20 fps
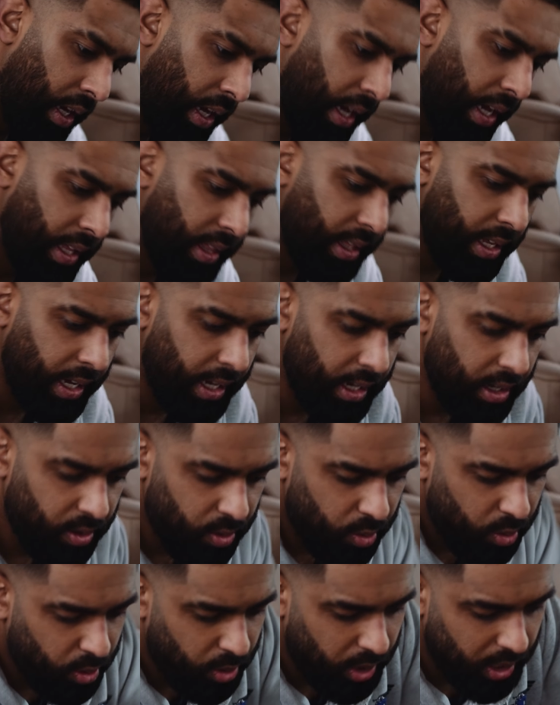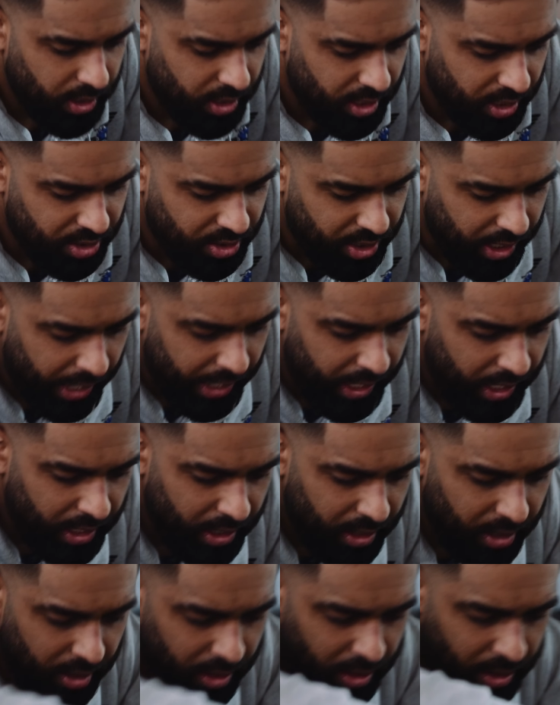and then we want to try
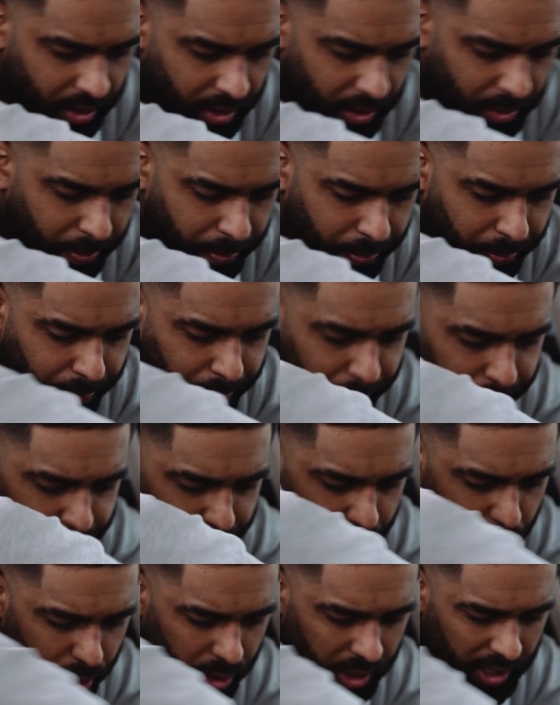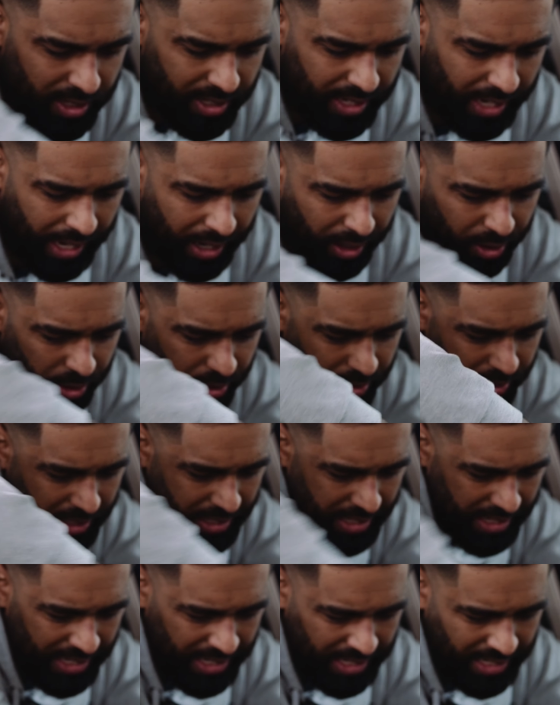and pull this out.
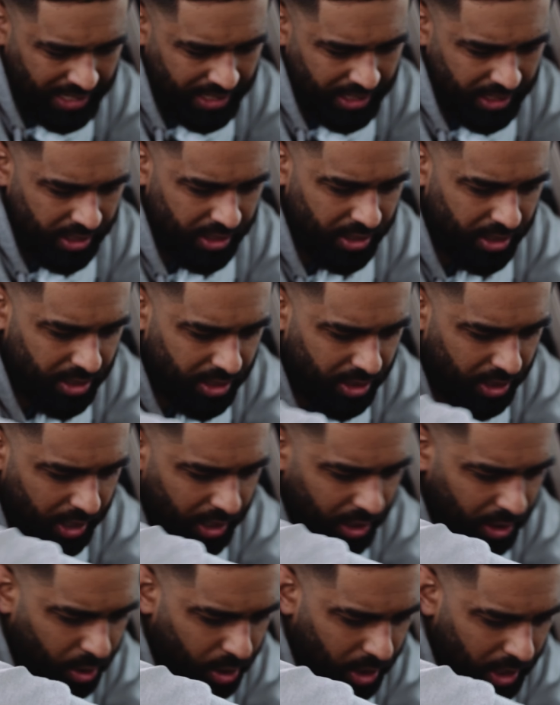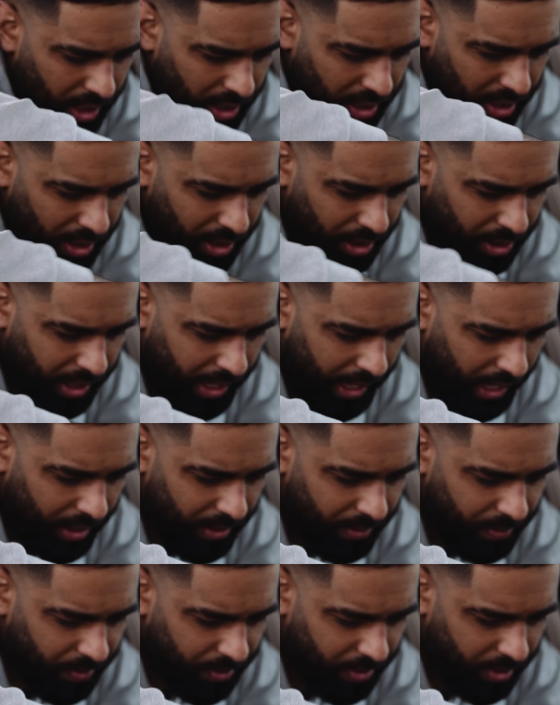So in order to do
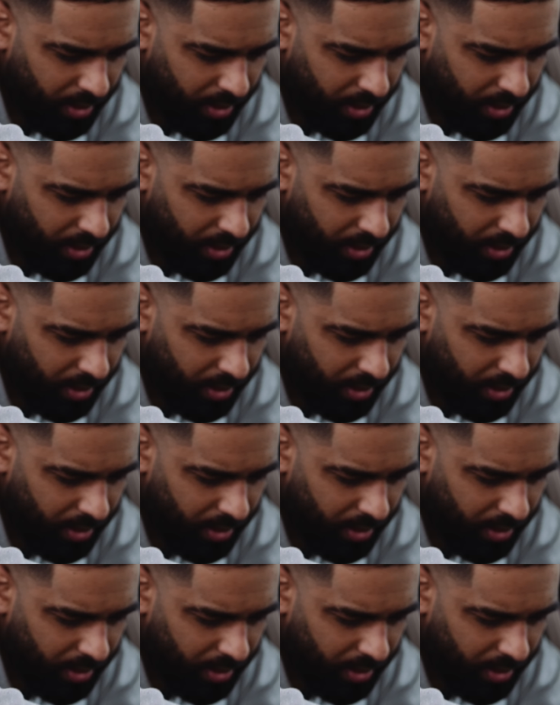that,